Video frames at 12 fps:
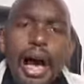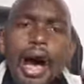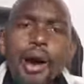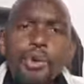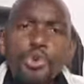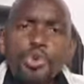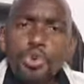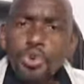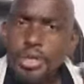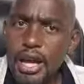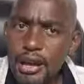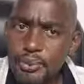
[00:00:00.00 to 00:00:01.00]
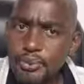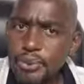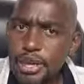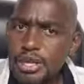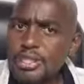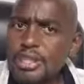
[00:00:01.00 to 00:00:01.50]
How good and
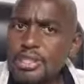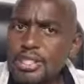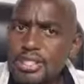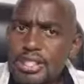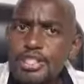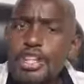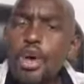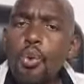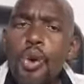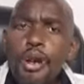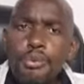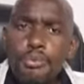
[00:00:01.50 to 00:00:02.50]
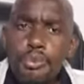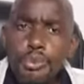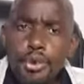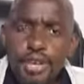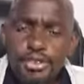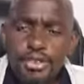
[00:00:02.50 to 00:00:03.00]
pleasant it is when
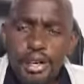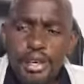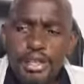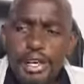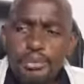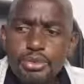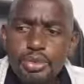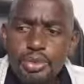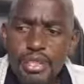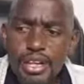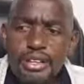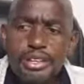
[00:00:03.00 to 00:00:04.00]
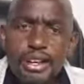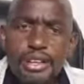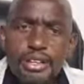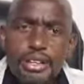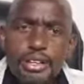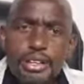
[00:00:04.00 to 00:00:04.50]
brethren come together,